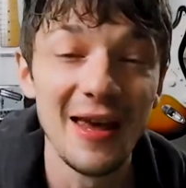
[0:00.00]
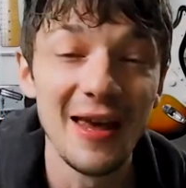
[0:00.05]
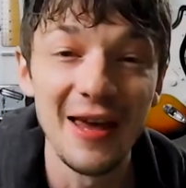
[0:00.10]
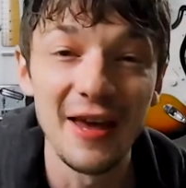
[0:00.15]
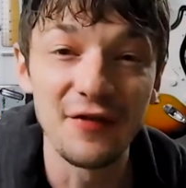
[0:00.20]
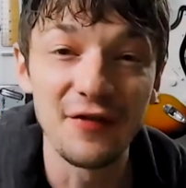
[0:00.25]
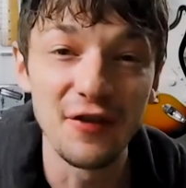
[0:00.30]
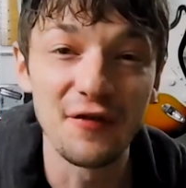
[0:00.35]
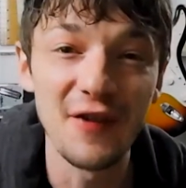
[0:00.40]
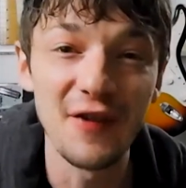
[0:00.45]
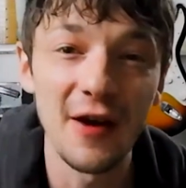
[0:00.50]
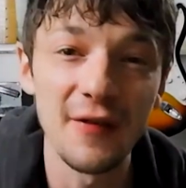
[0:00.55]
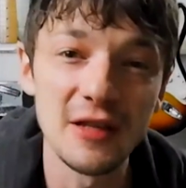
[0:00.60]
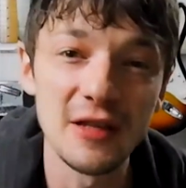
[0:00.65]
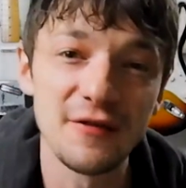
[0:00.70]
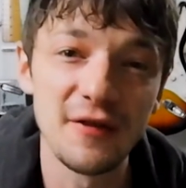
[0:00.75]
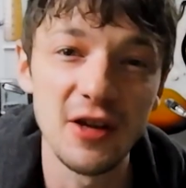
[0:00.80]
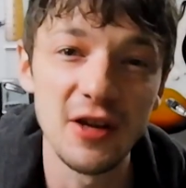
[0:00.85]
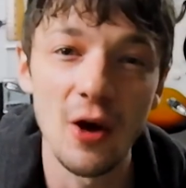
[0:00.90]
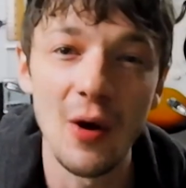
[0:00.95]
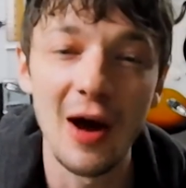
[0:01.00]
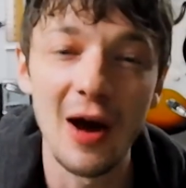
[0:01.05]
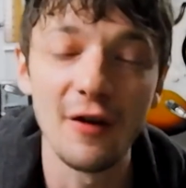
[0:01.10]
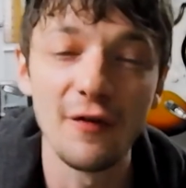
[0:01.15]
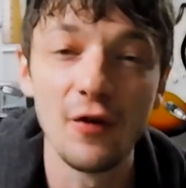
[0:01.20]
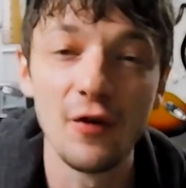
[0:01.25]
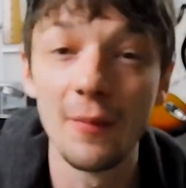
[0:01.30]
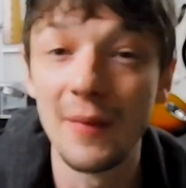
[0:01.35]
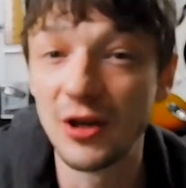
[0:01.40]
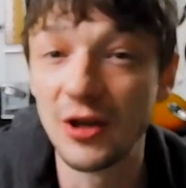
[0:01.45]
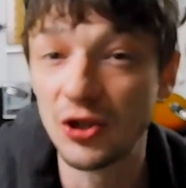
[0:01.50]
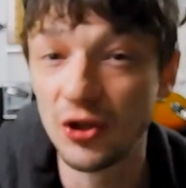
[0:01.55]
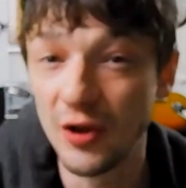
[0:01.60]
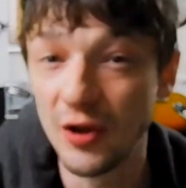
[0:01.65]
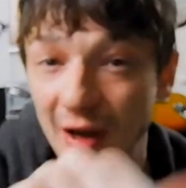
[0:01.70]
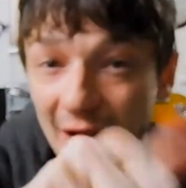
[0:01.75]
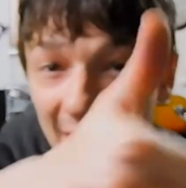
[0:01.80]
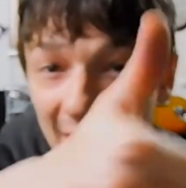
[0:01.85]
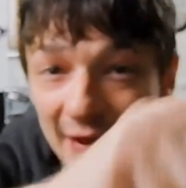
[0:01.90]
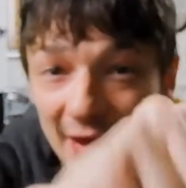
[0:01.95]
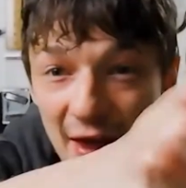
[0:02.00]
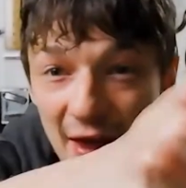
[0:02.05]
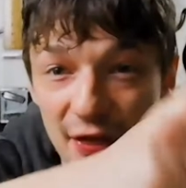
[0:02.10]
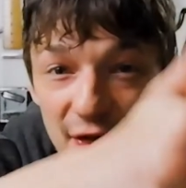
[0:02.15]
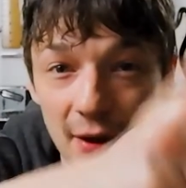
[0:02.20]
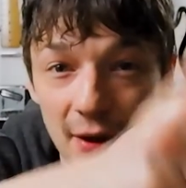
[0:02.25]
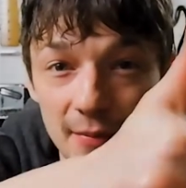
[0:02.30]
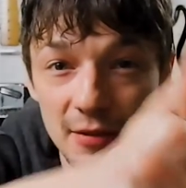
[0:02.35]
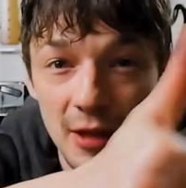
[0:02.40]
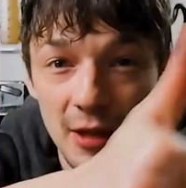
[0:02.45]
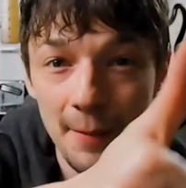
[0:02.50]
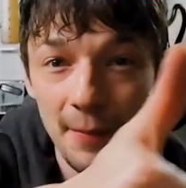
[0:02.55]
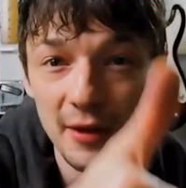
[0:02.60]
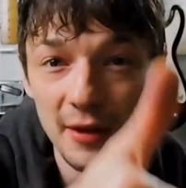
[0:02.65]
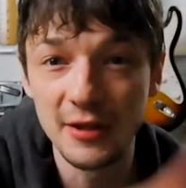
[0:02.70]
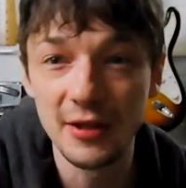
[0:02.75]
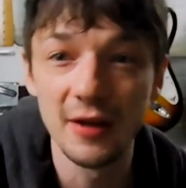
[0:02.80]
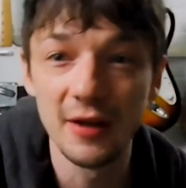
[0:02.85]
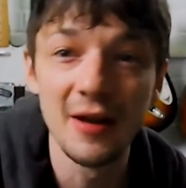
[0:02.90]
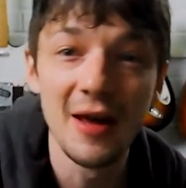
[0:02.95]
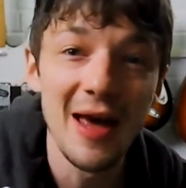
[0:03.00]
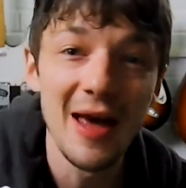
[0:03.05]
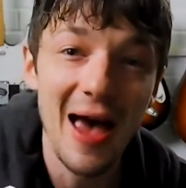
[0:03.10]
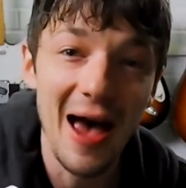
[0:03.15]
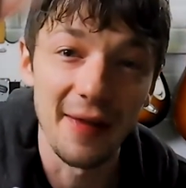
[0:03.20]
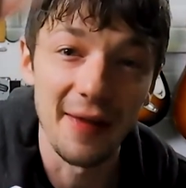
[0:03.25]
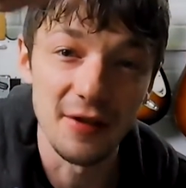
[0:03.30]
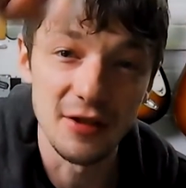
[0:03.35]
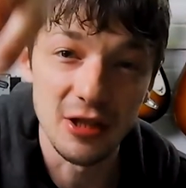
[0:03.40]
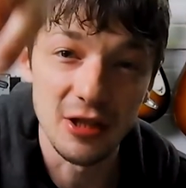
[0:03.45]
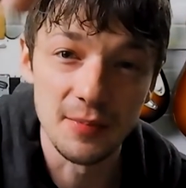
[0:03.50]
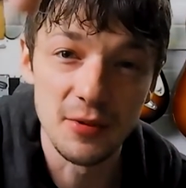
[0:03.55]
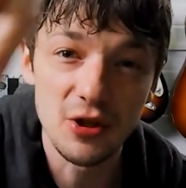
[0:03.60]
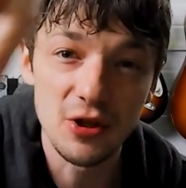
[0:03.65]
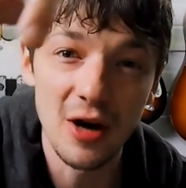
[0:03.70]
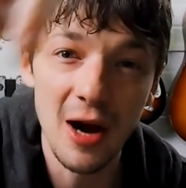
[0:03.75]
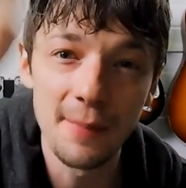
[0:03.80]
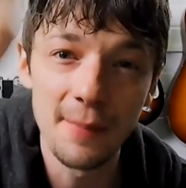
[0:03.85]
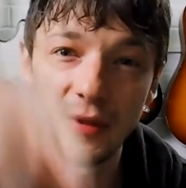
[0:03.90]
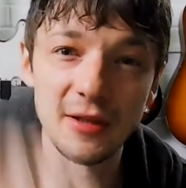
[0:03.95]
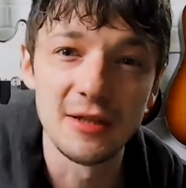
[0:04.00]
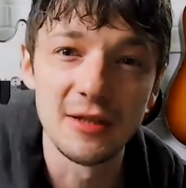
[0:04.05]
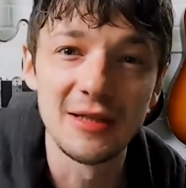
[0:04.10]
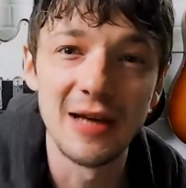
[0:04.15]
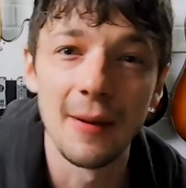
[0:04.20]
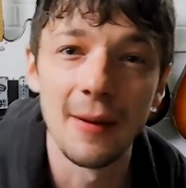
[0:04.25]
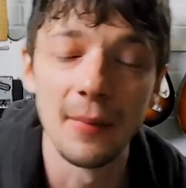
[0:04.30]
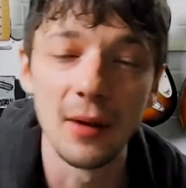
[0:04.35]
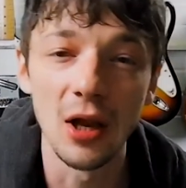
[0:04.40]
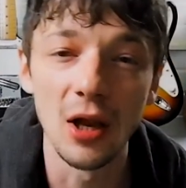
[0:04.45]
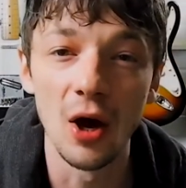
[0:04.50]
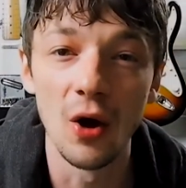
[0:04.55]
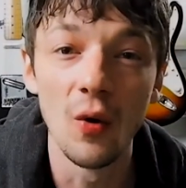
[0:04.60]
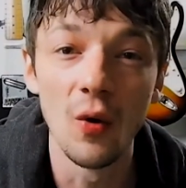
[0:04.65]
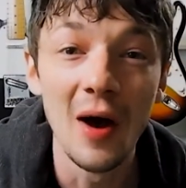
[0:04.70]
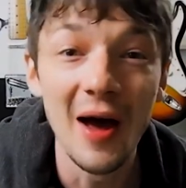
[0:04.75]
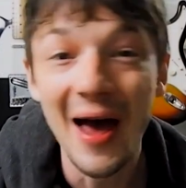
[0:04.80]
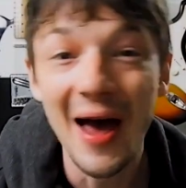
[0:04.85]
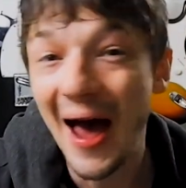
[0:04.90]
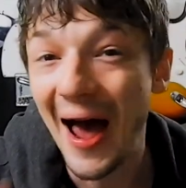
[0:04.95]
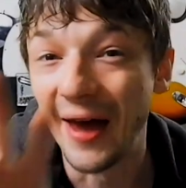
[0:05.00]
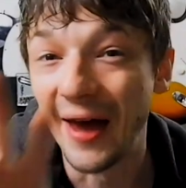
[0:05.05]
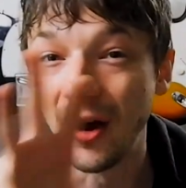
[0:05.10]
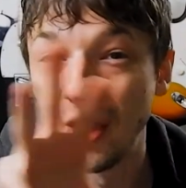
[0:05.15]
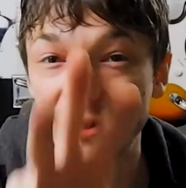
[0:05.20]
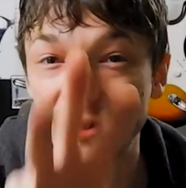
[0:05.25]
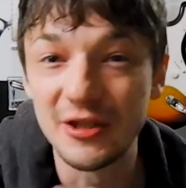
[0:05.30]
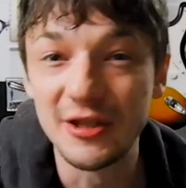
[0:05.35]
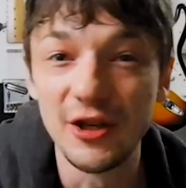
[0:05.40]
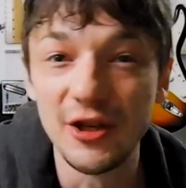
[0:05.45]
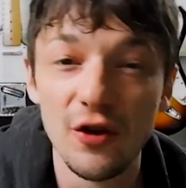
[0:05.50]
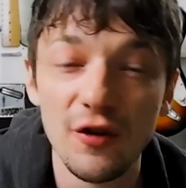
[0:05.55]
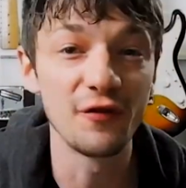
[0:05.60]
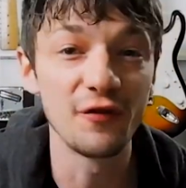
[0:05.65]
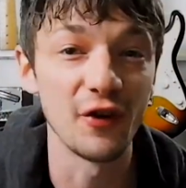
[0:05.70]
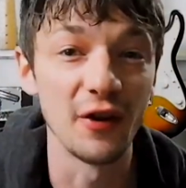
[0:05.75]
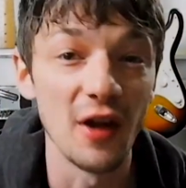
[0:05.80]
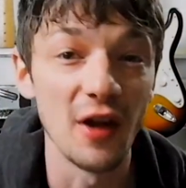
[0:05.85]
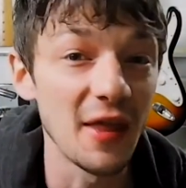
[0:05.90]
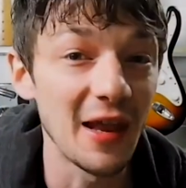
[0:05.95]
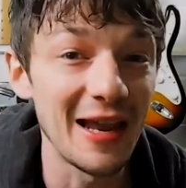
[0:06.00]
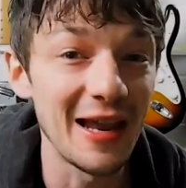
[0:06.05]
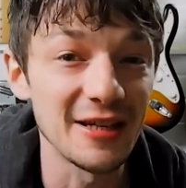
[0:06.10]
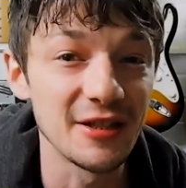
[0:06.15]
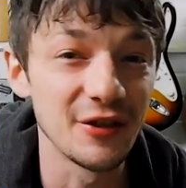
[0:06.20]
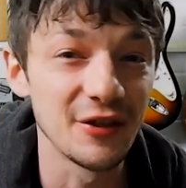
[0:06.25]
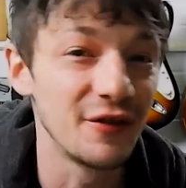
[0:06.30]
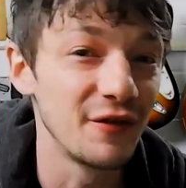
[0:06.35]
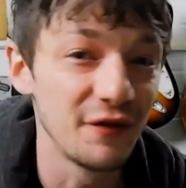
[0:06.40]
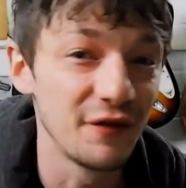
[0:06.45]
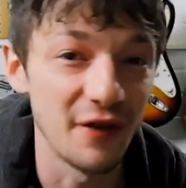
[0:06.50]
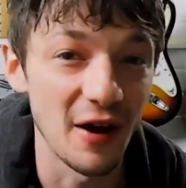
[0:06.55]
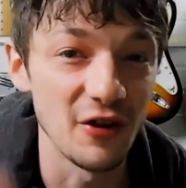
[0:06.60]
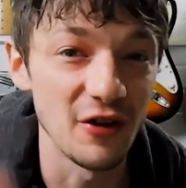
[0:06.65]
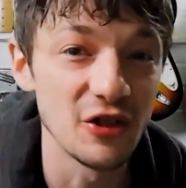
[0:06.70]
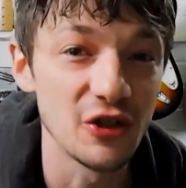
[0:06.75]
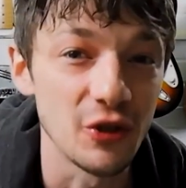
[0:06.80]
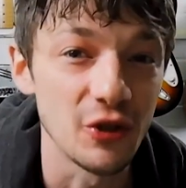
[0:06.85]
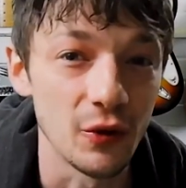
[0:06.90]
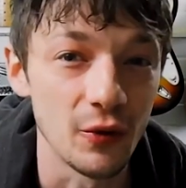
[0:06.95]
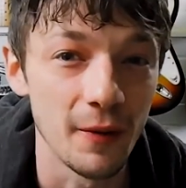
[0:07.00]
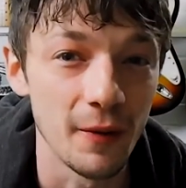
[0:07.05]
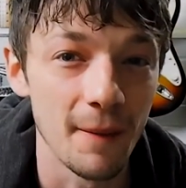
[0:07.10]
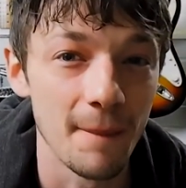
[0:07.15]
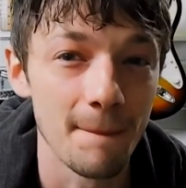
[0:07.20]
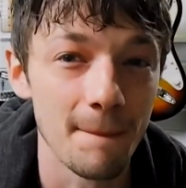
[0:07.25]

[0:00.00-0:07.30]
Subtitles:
If you found this video helpful, make sure you click that thumbs up button and the subscribe button down below, and I'll see you for another lesson very soon.